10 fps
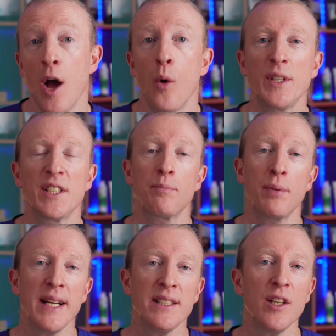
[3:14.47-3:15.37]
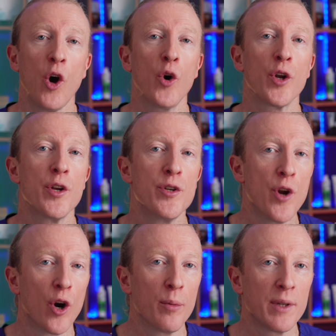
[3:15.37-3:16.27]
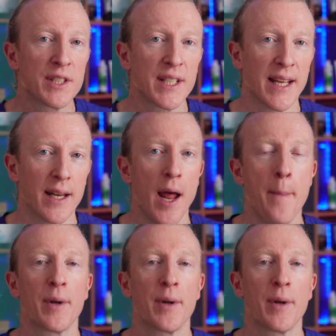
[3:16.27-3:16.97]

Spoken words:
which is present on normal skin